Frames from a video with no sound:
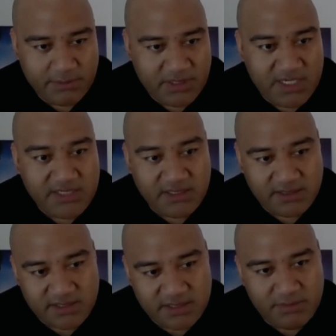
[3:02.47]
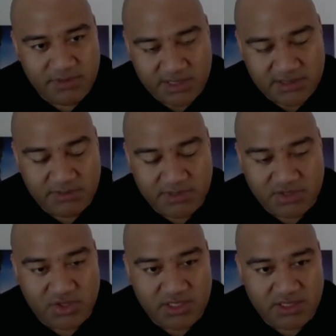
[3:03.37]
I mean, I did a similar
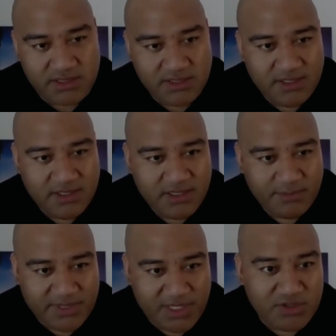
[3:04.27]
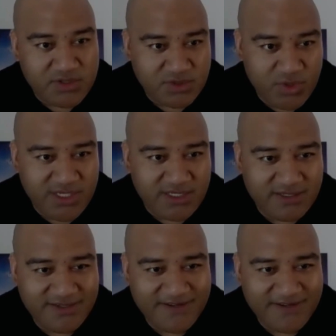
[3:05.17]
journey, but I was 20.